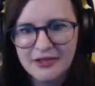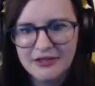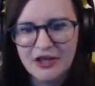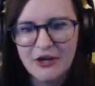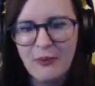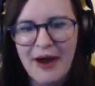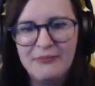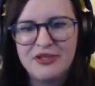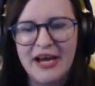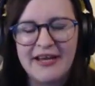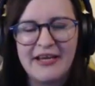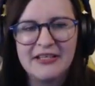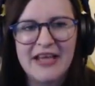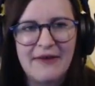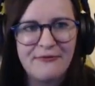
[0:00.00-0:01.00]
I don't know why I'm
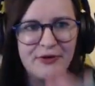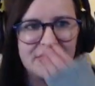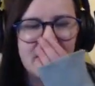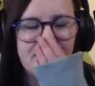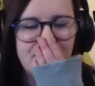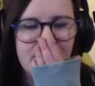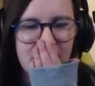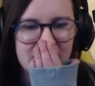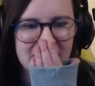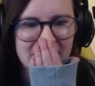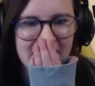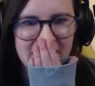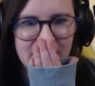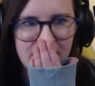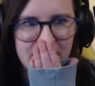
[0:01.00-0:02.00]
checking everything so ferociously.
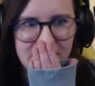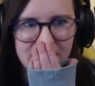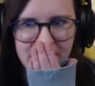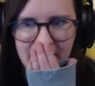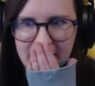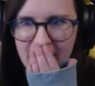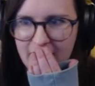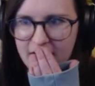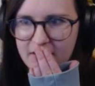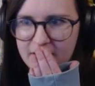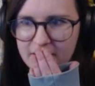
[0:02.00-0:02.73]
I don't need to do that yet.